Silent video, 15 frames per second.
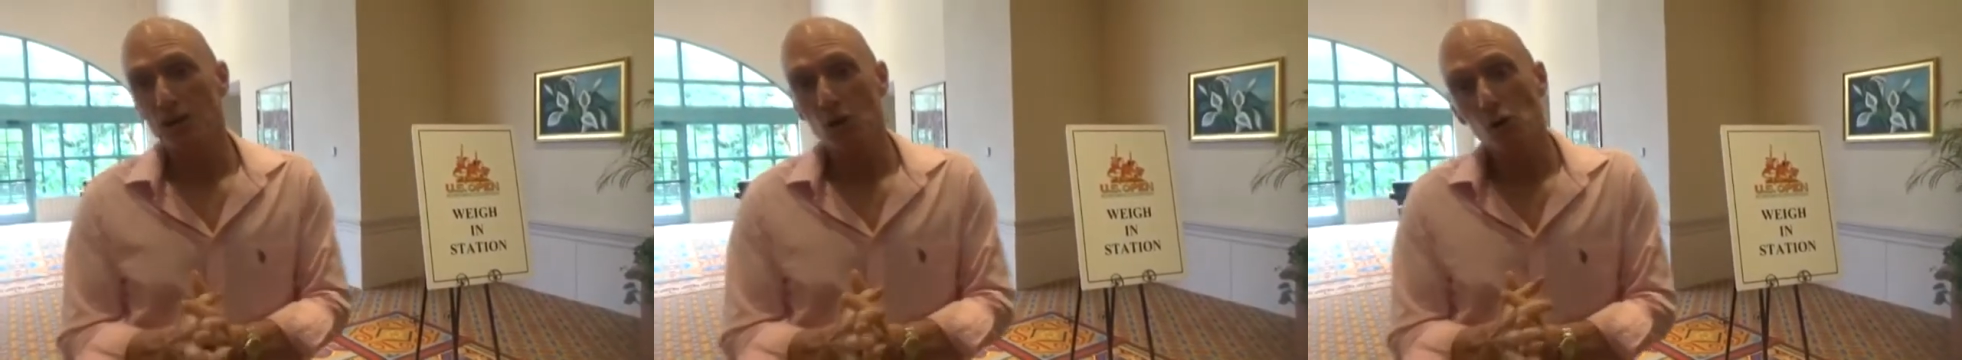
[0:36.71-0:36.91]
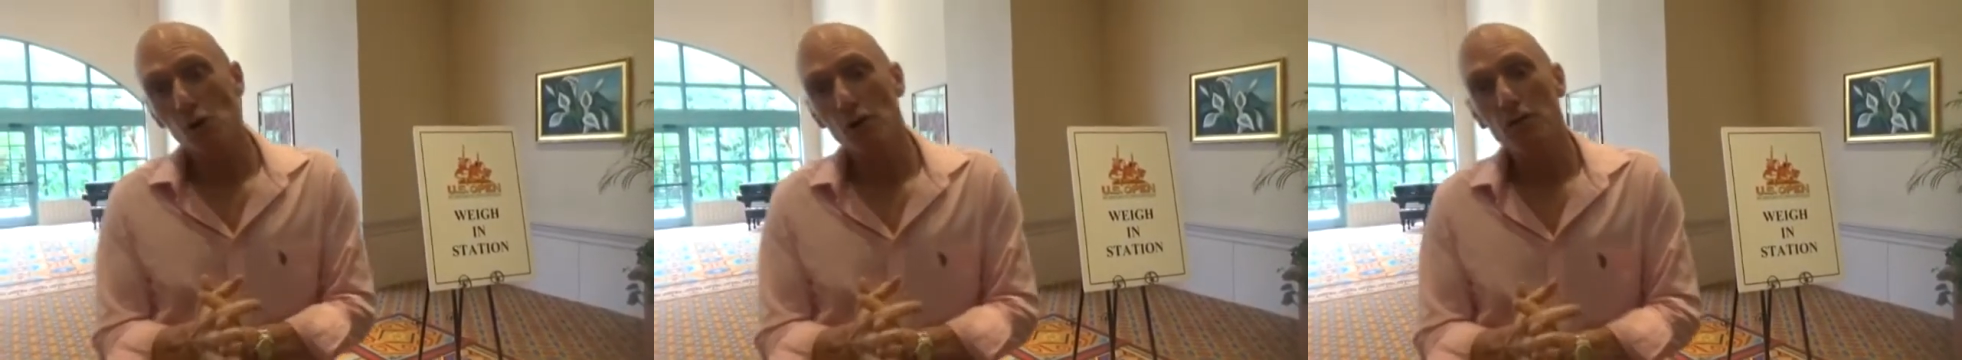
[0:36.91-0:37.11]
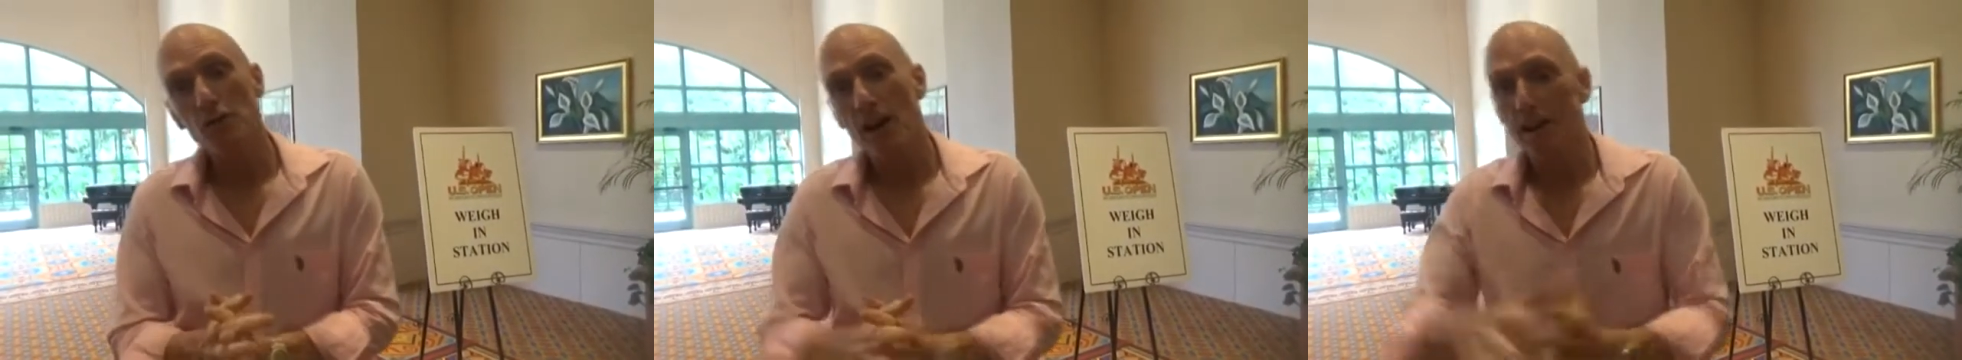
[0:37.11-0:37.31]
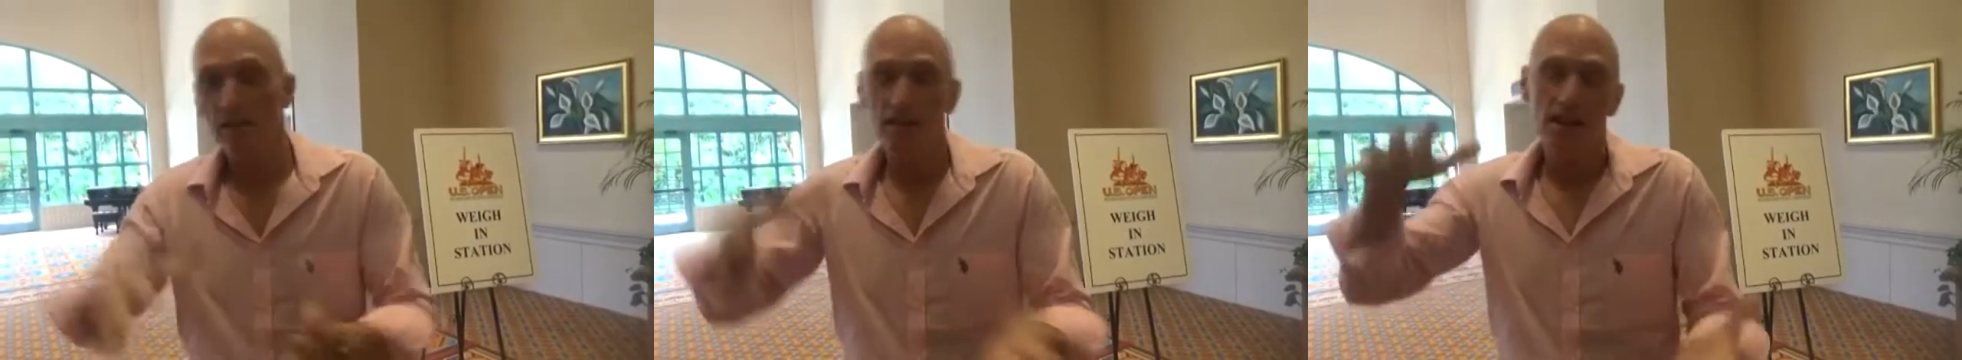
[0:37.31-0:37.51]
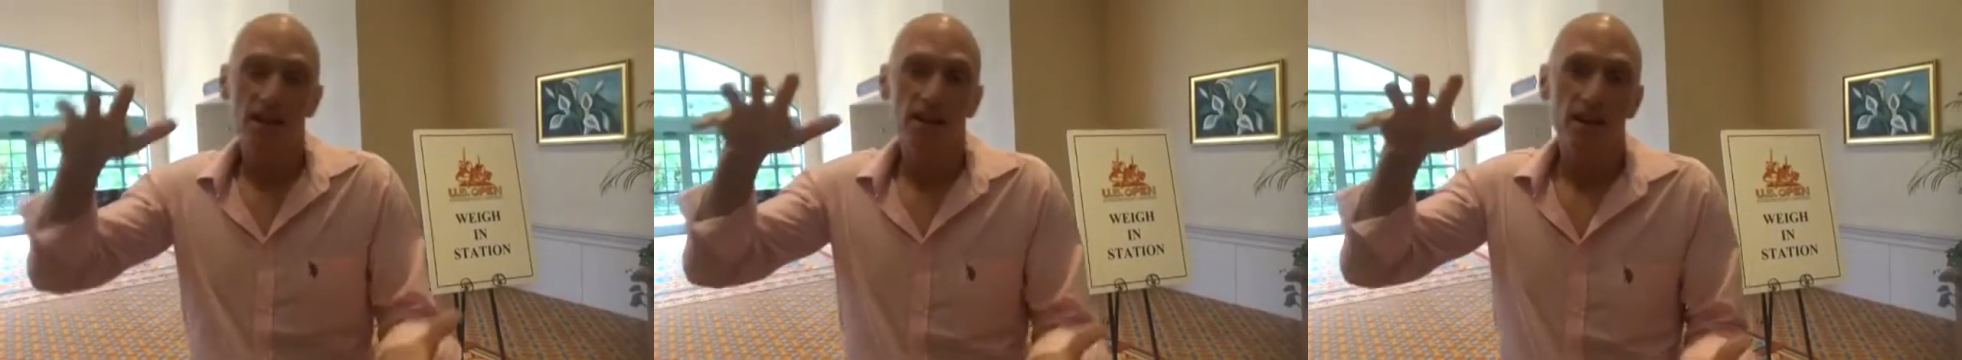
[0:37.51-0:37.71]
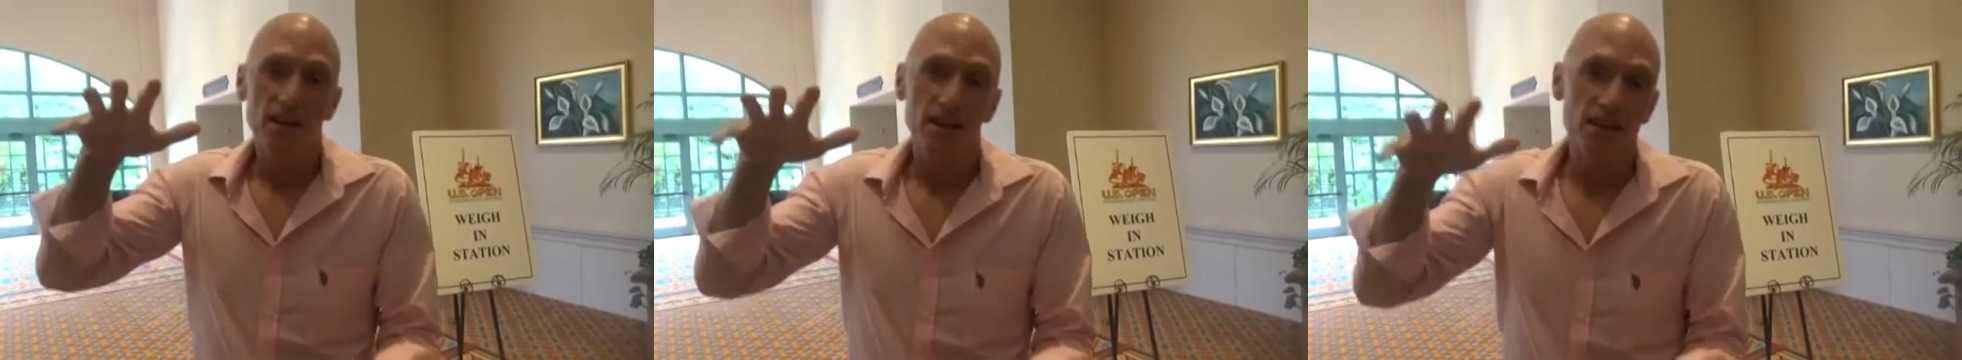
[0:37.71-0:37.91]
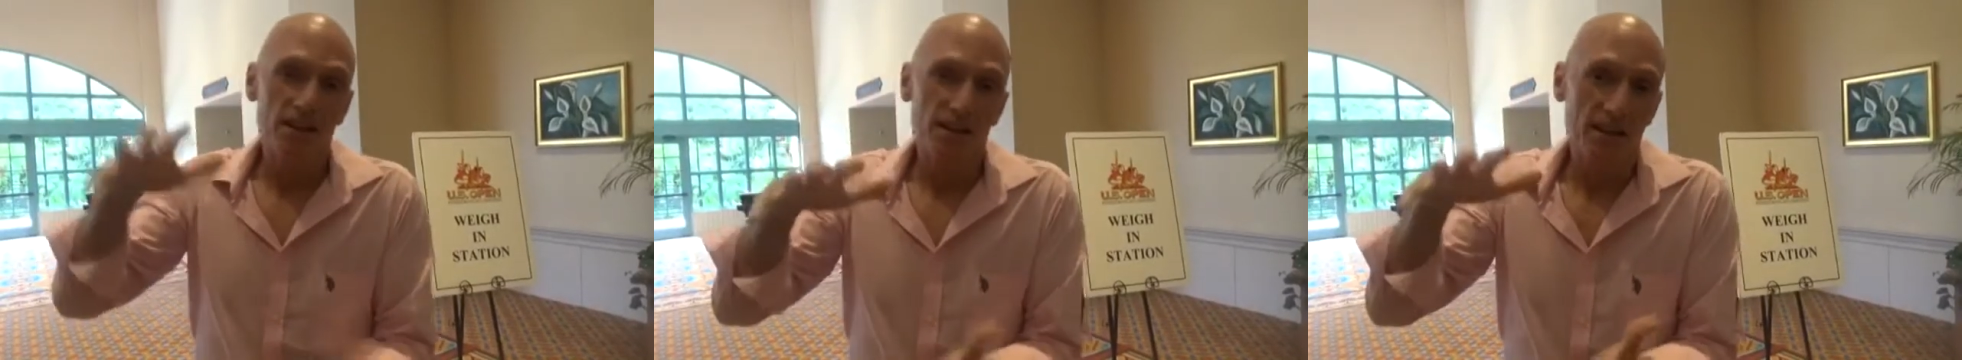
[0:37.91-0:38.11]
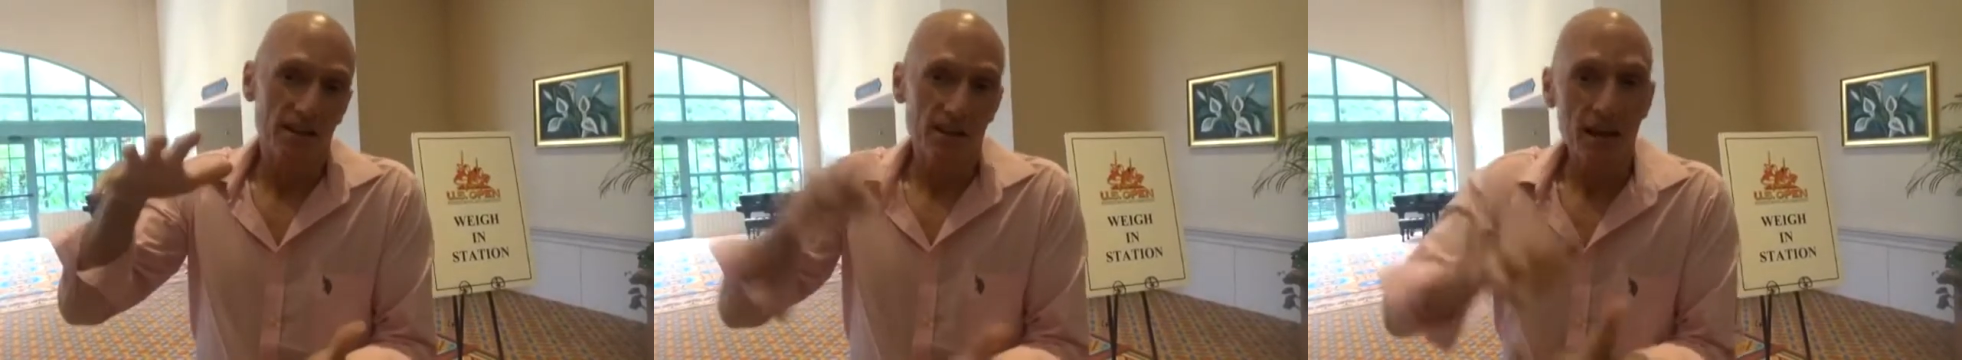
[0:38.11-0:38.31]
All I've done is
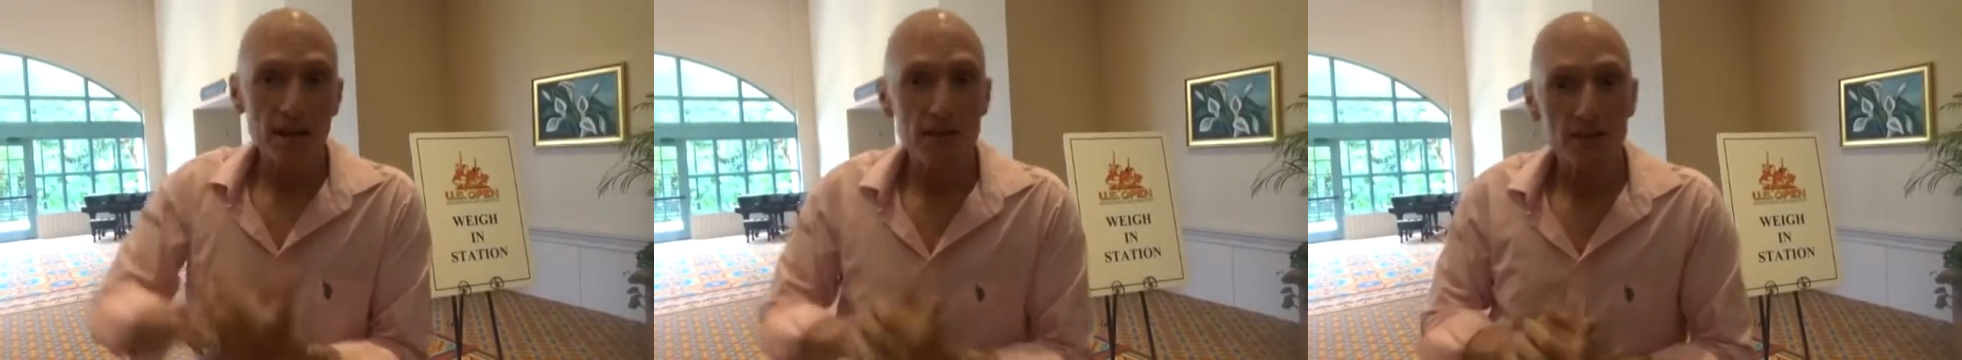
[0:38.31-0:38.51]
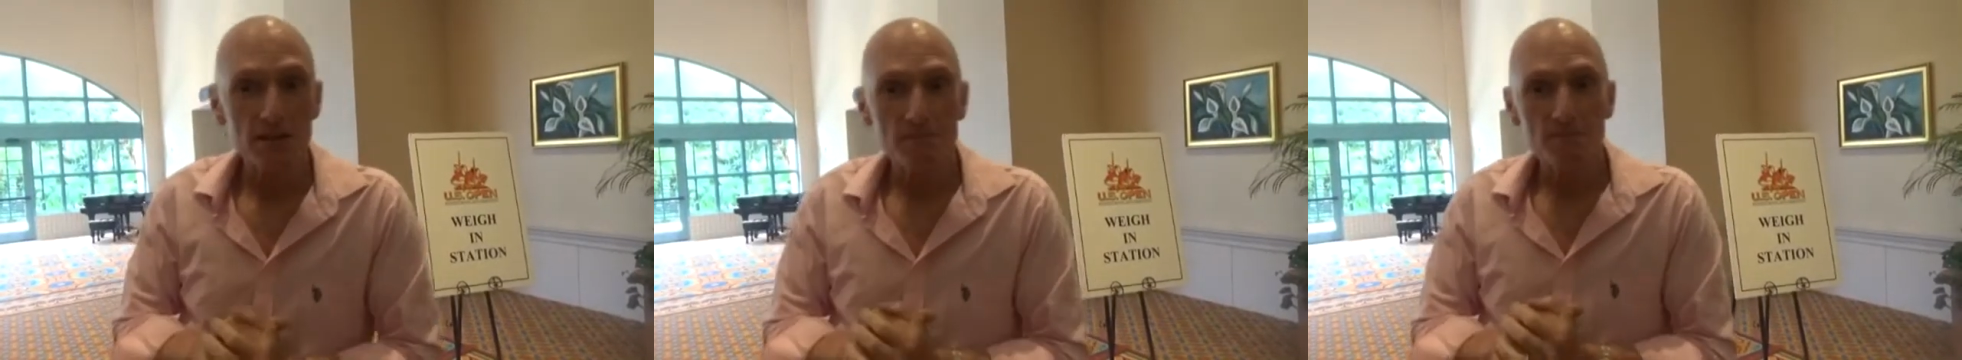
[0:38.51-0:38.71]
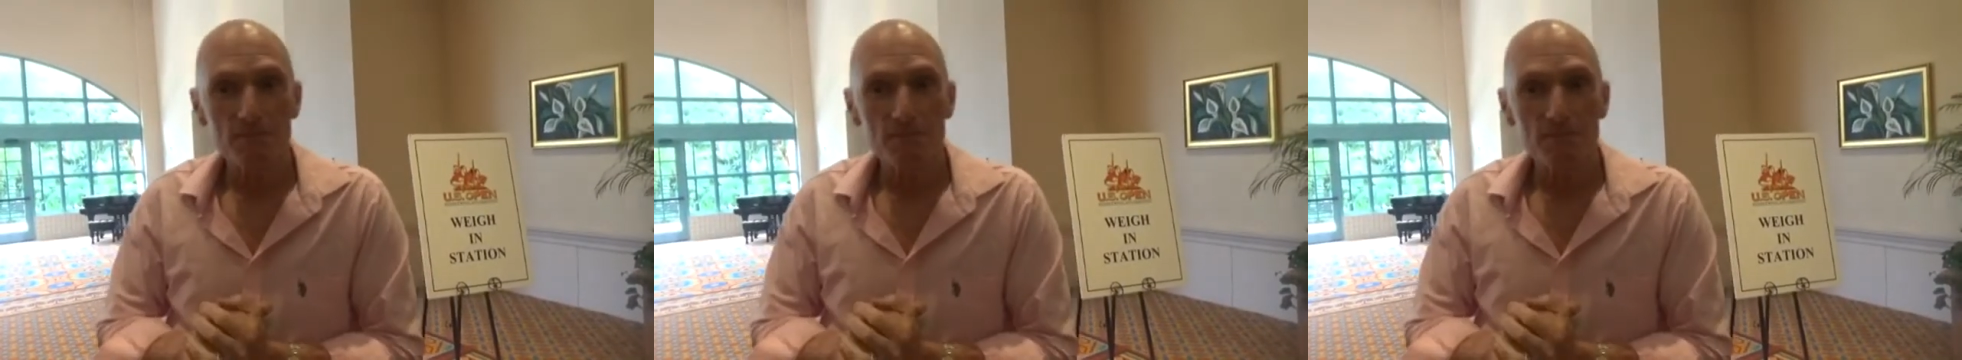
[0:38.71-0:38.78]
eat less.